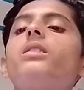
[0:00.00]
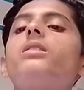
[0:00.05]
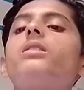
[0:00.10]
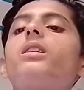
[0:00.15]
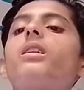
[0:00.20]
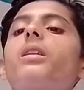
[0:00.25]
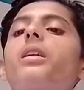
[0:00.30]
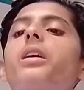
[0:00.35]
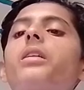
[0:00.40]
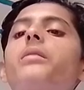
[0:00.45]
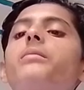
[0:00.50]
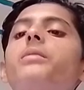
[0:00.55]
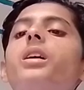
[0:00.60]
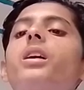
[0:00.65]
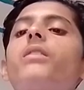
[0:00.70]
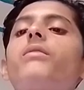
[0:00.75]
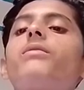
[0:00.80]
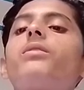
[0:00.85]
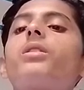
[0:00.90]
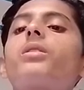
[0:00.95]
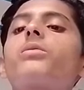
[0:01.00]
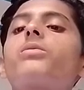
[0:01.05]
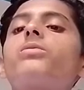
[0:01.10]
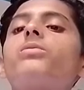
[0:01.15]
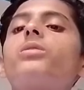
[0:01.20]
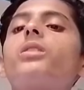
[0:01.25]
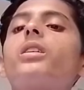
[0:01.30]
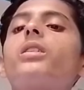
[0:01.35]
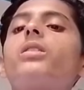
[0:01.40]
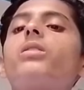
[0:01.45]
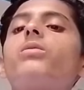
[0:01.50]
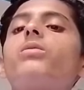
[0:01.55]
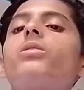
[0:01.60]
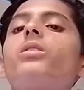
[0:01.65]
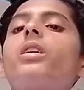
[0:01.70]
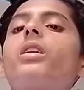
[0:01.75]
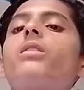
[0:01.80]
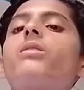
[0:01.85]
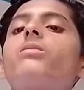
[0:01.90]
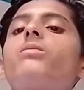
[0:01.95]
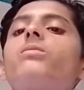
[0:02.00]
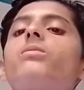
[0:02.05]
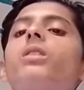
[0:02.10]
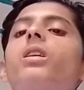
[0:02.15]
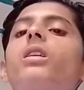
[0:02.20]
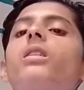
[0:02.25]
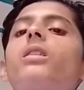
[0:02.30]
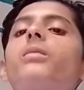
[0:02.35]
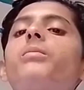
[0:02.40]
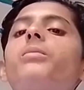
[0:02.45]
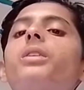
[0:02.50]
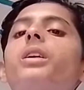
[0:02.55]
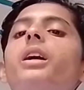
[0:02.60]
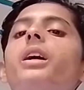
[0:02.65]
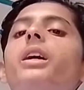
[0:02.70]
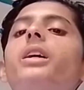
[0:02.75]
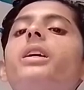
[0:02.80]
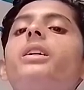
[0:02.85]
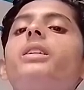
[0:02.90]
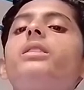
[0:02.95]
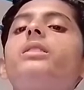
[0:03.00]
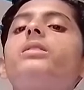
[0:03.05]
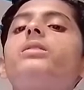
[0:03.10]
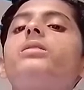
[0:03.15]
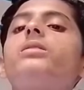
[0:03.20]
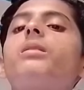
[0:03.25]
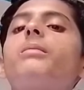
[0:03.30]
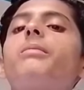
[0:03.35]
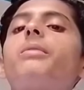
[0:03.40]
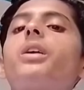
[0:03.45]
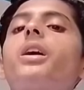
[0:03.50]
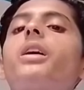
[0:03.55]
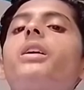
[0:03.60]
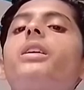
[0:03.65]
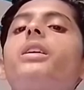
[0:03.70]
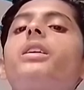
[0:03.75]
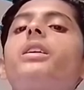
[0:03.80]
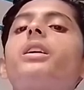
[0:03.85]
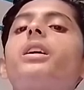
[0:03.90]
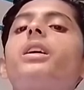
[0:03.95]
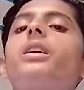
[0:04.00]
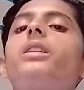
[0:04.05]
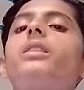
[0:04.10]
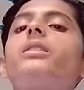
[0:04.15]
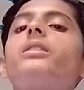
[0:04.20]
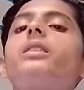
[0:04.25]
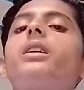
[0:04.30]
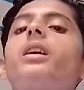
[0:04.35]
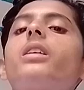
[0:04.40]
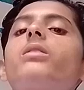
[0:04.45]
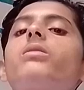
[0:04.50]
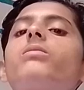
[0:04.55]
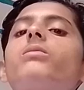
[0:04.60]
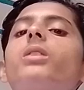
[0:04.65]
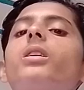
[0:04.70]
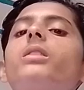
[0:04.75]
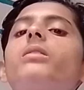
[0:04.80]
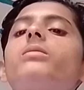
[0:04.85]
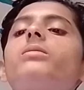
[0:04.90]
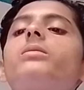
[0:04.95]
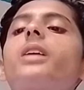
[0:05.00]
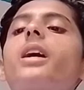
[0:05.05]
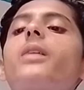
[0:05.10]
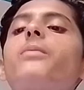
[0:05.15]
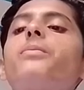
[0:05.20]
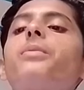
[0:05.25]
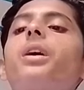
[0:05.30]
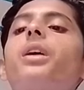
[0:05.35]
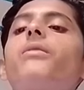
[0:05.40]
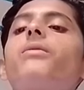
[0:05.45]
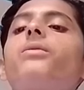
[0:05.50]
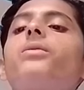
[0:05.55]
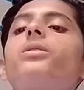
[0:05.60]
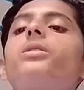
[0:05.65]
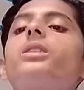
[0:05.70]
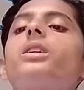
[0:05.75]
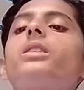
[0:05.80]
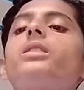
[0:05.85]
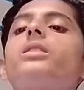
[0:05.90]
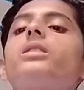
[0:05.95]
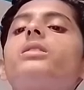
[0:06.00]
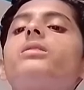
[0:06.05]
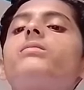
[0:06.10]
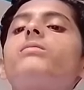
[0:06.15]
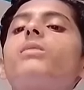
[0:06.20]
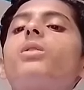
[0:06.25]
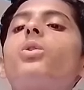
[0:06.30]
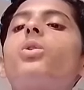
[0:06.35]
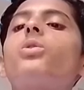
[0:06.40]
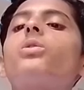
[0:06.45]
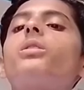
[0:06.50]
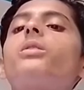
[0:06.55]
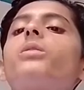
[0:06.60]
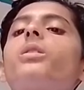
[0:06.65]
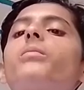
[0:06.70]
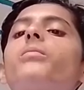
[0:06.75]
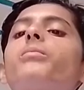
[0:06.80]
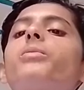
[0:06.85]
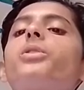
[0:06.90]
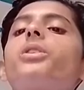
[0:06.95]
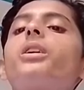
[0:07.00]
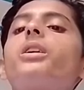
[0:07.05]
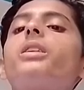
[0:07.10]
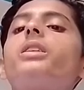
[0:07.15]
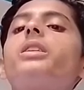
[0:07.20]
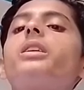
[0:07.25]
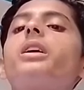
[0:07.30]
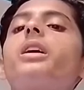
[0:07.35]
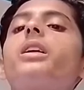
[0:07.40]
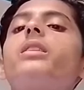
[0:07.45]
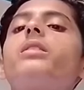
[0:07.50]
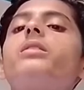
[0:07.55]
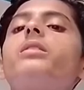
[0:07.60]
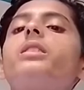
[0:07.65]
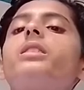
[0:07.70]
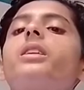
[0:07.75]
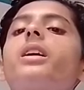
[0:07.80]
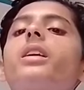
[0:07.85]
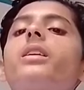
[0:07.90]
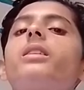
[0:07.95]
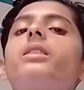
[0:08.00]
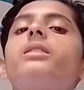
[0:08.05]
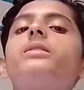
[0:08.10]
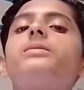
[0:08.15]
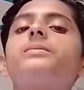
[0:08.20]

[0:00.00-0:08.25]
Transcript: The name of the two categories do not apply indicate that one type of nutrients is more important than another.